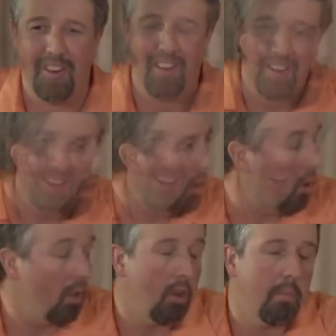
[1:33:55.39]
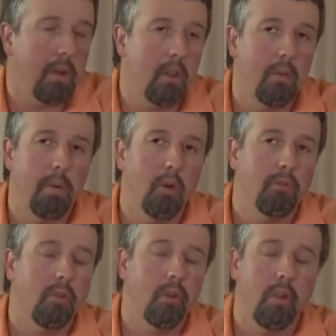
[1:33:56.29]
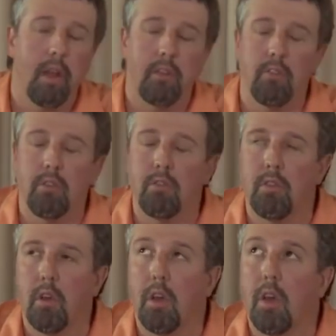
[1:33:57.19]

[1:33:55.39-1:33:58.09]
I want to get into a little bit of the postal collections.